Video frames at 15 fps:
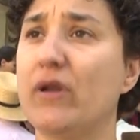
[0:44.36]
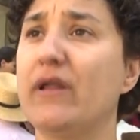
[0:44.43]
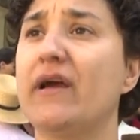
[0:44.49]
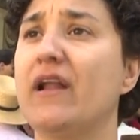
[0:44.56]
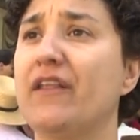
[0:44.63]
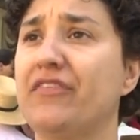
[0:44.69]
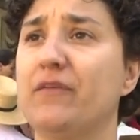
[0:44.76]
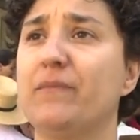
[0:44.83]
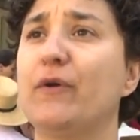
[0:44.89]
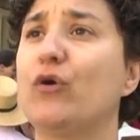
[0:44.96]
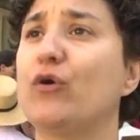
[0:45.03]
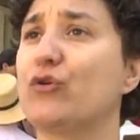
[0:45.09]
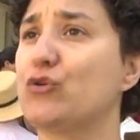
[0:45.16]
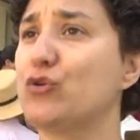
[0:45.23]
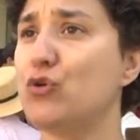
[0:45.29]
really healthy
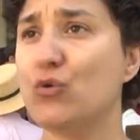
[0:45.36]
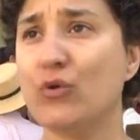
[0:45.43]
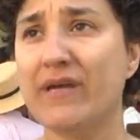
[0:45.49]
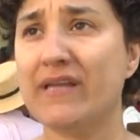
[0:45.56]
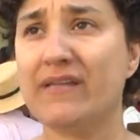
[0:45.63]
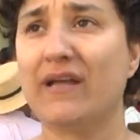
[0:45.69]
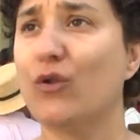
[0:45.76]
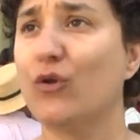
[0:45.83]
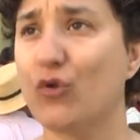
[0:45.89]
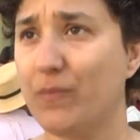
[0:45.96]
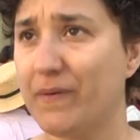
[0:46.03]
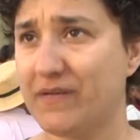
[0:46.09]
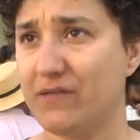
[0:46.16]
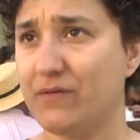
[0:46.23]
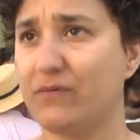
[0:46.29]
because you eat a lot
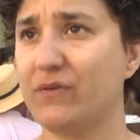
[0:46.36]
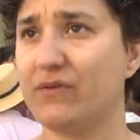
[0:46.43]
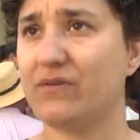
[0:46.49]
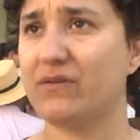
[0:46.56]
of vegetables.